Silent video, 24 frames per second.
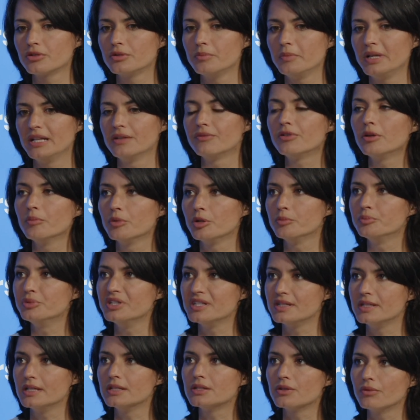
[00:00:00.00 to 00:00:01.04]
demand from the
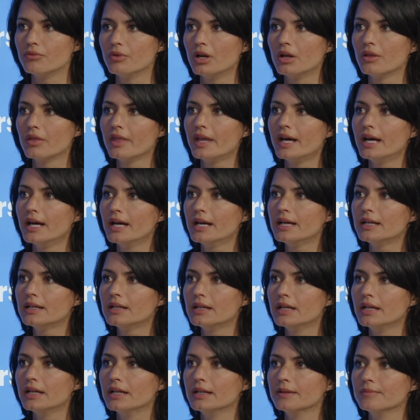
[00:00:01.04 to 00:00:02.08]
business around that.